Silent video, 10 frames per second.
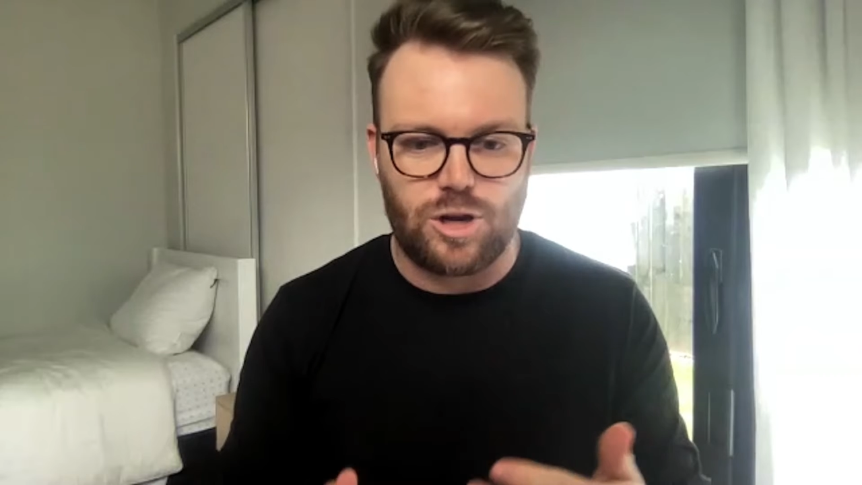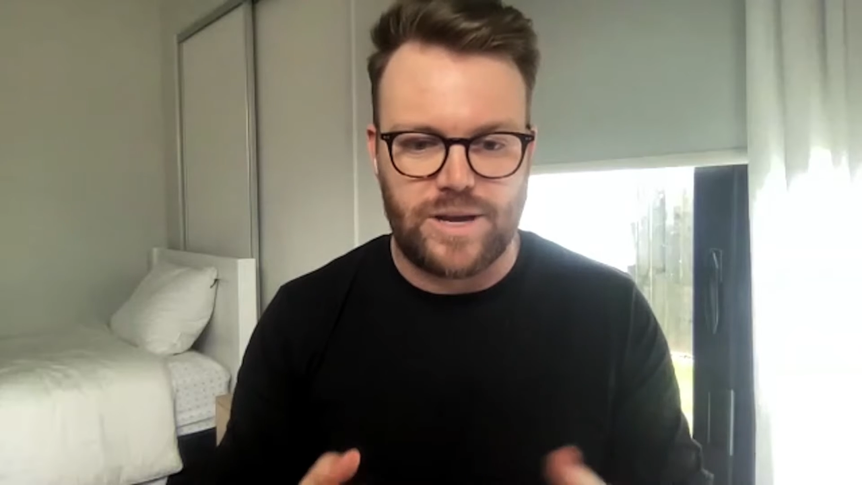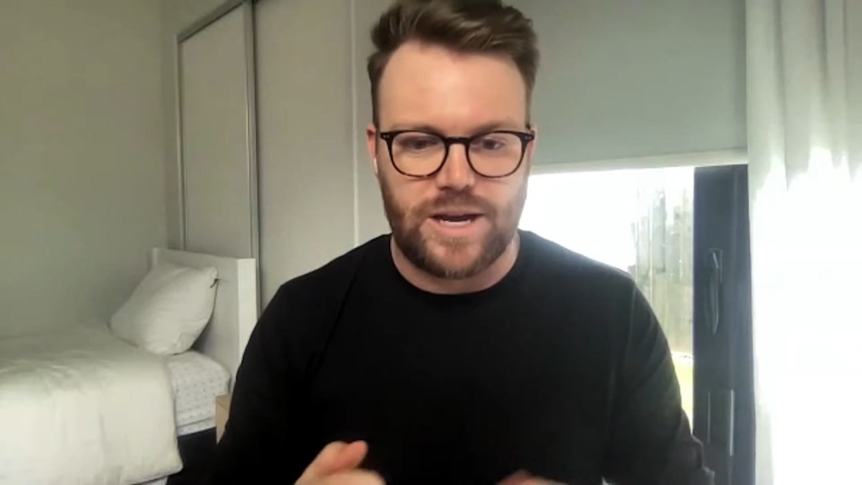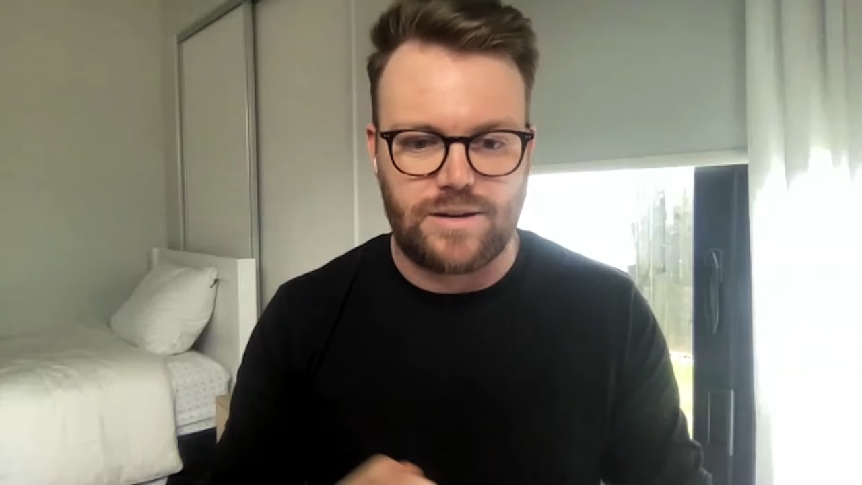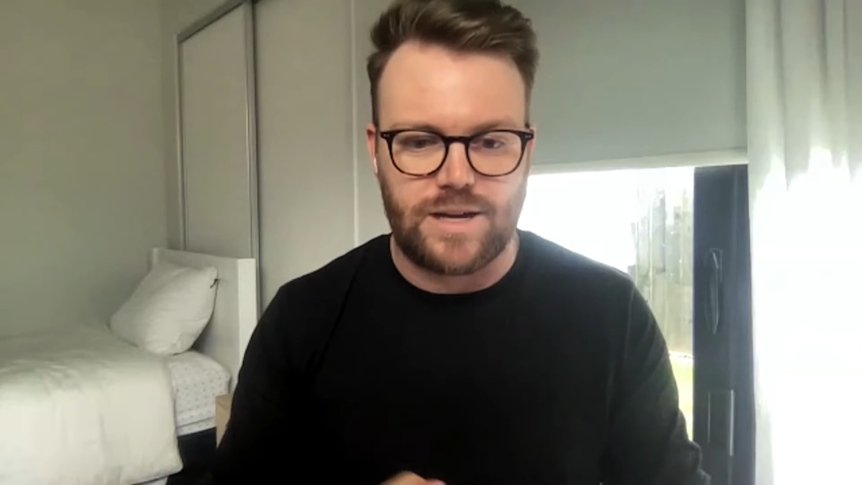a lot
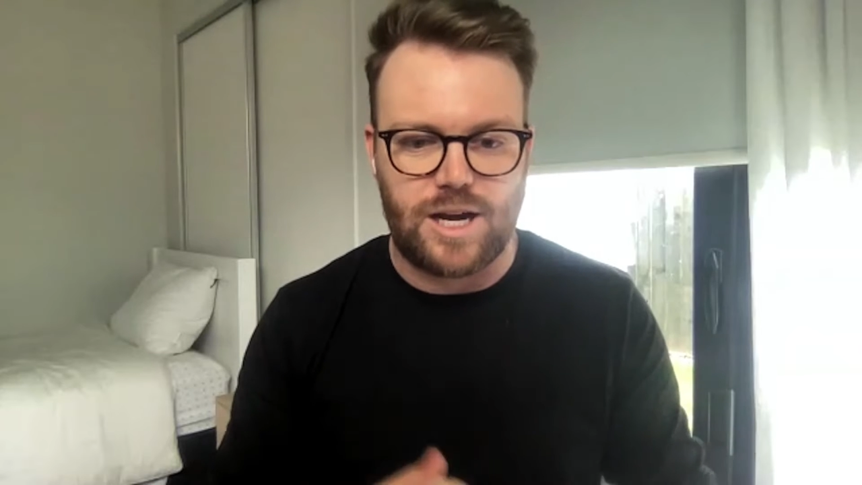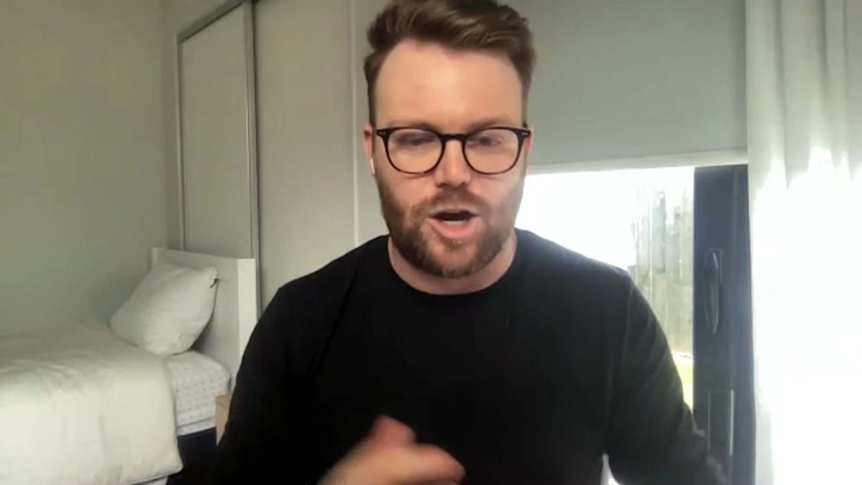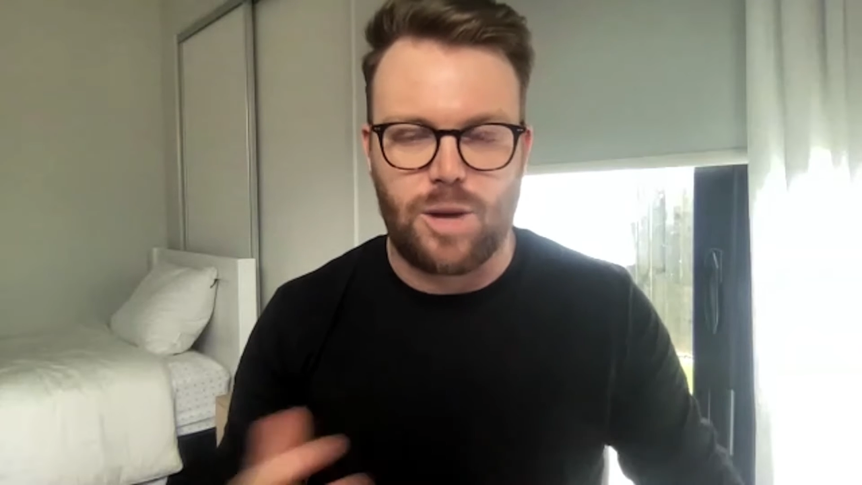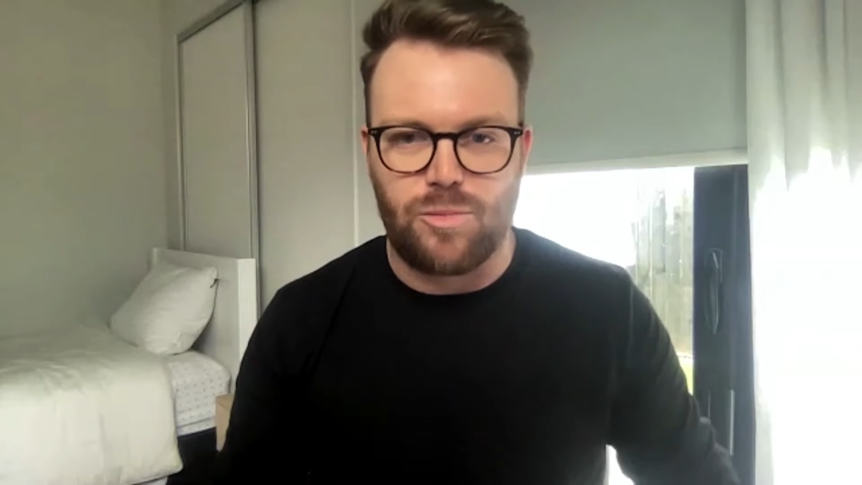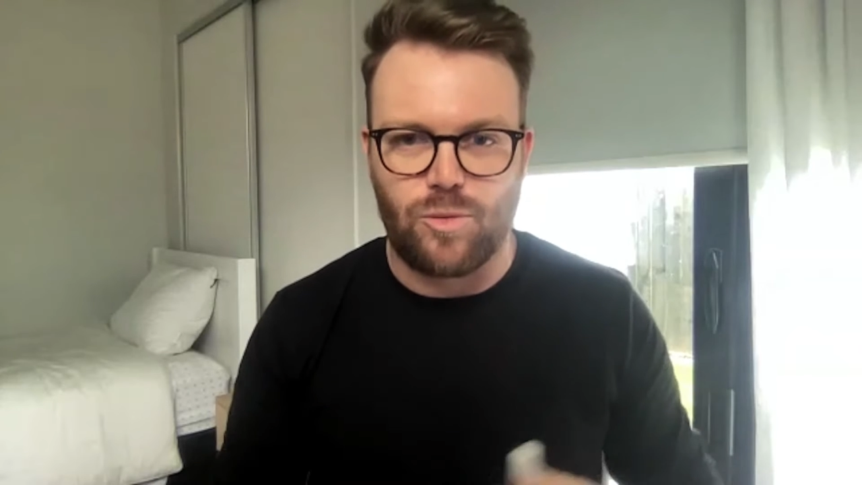about
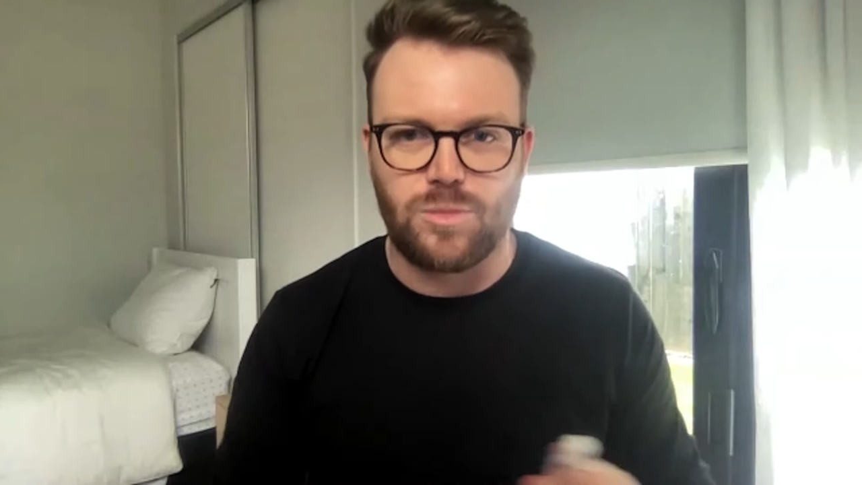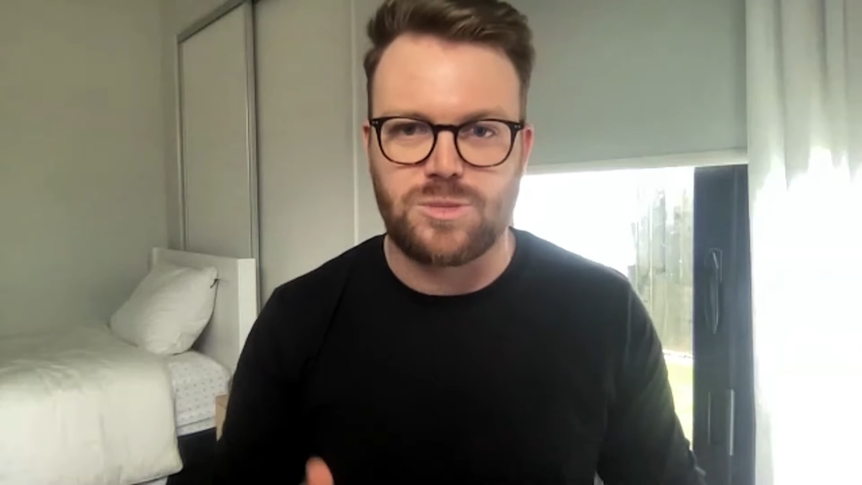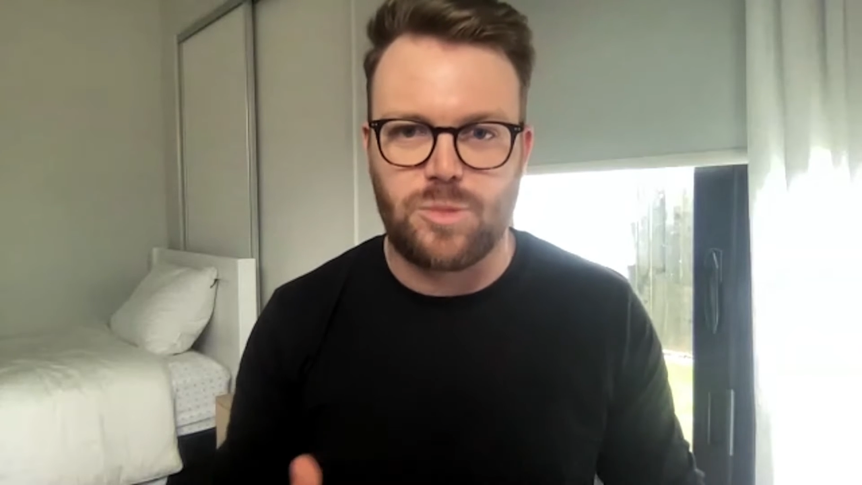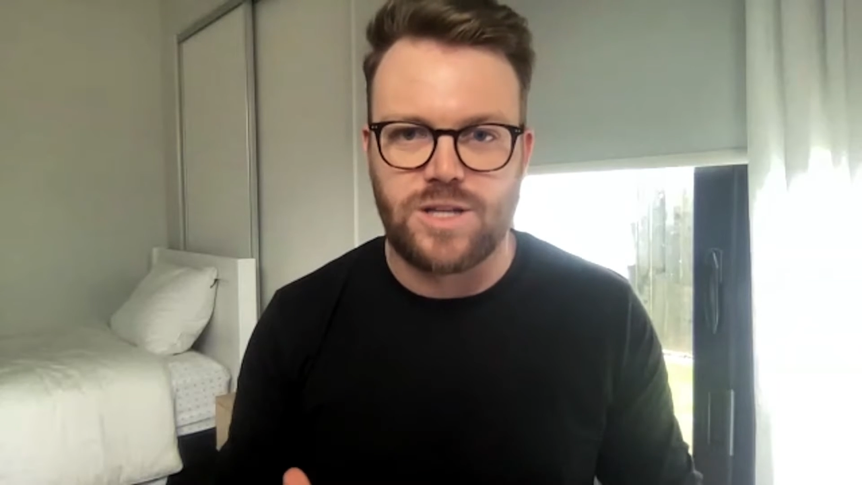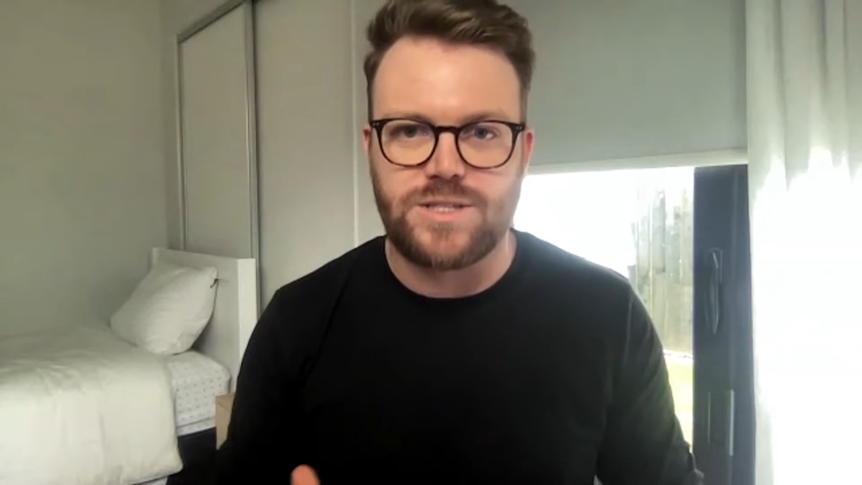high
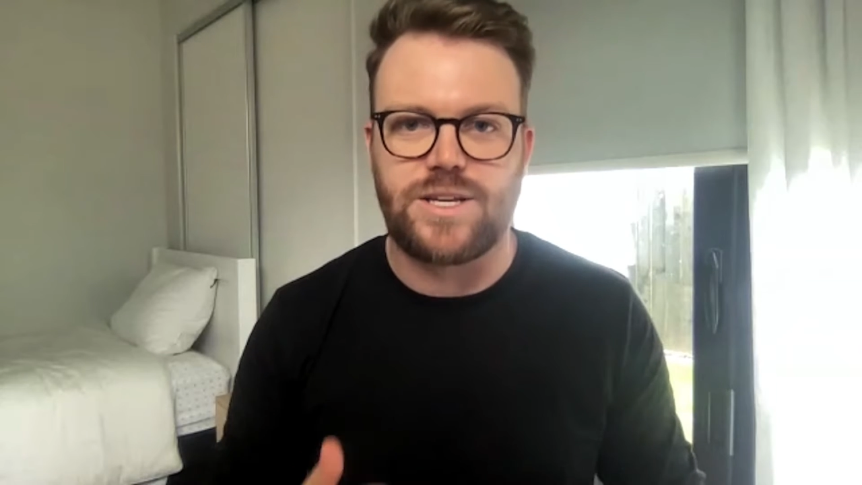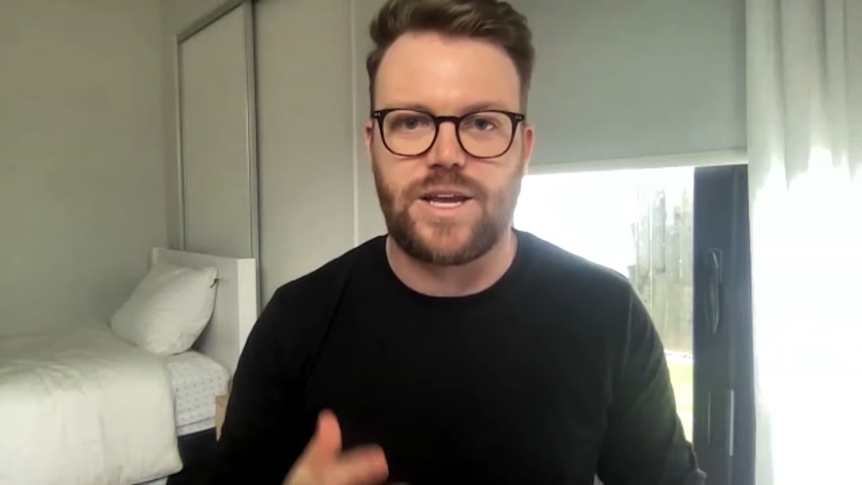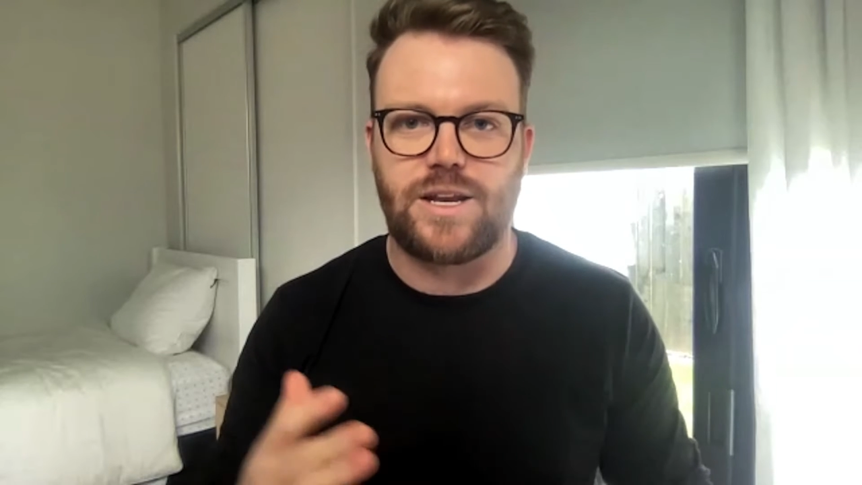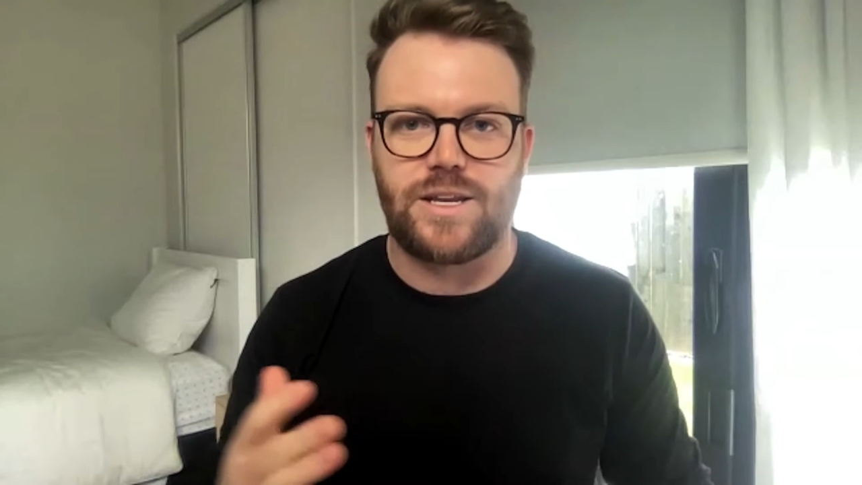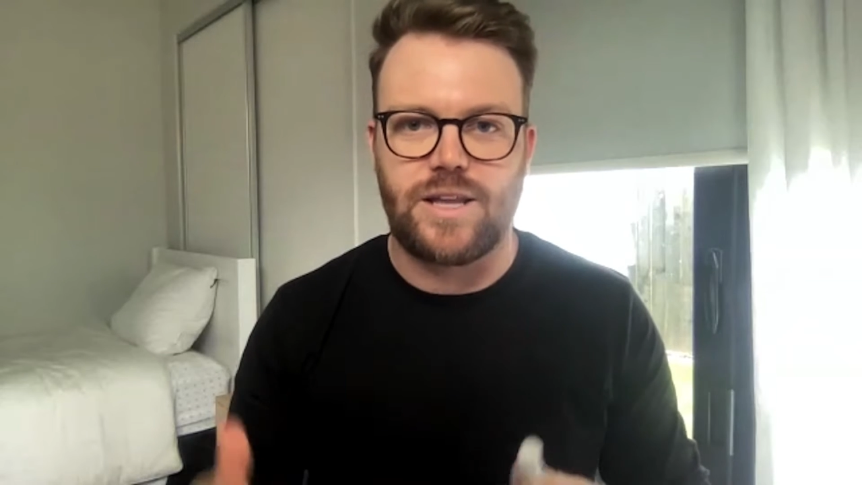performance mindset